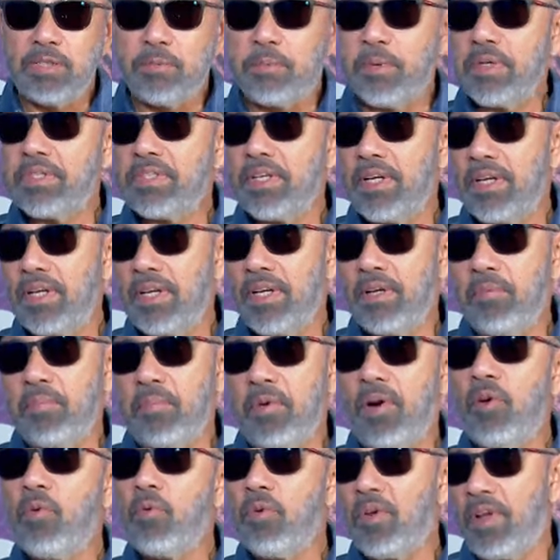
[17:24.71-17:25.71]
special
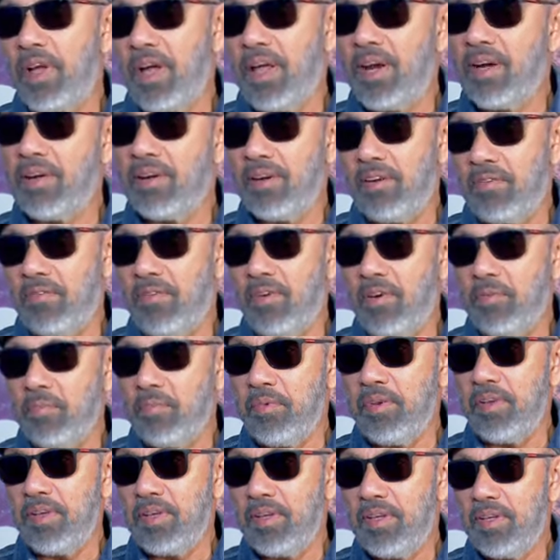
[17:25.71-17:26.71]
and proud character for
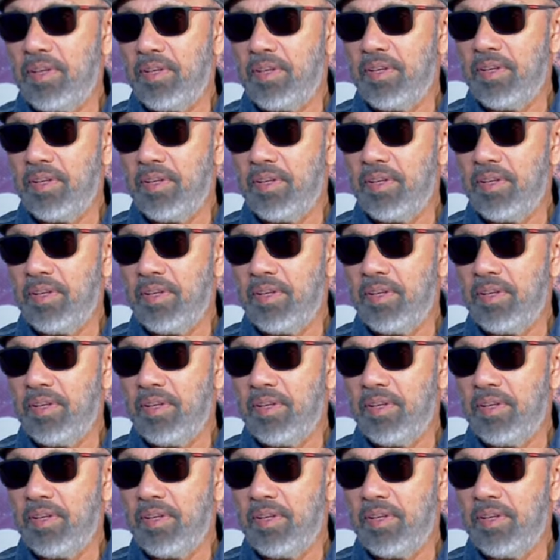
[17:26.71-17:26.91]
me.